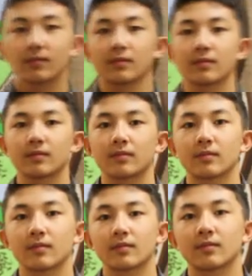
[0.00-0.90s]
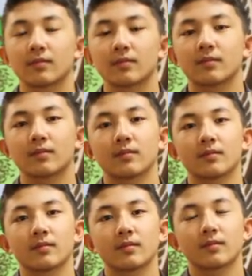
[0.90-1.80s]

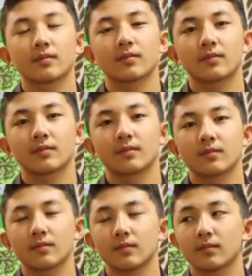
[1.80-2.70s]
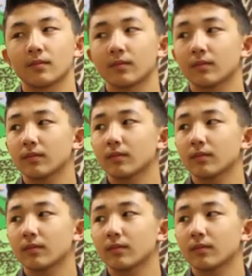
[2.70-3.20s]
This person isn't speaking.